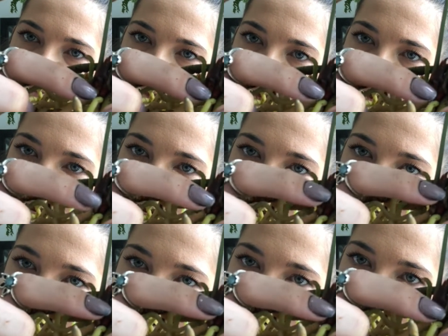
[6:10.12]
And I
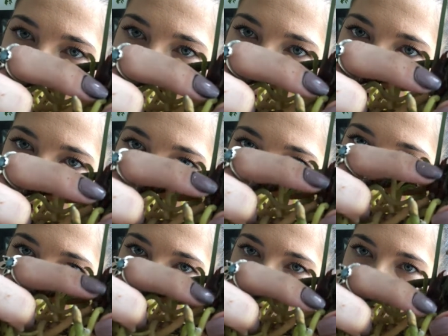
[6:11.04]
need to separate it
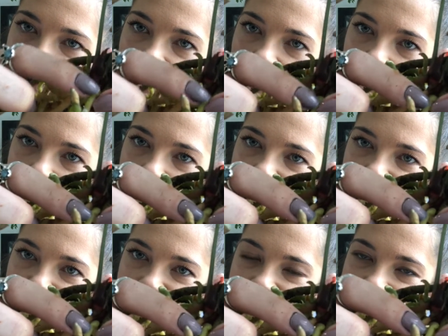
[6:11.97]
off there, but as
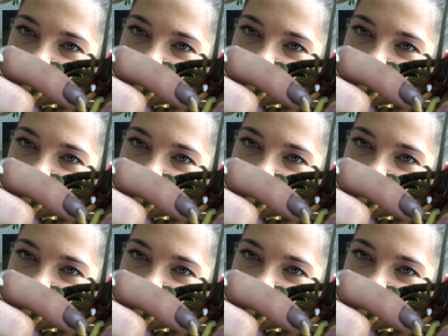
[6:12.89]
you can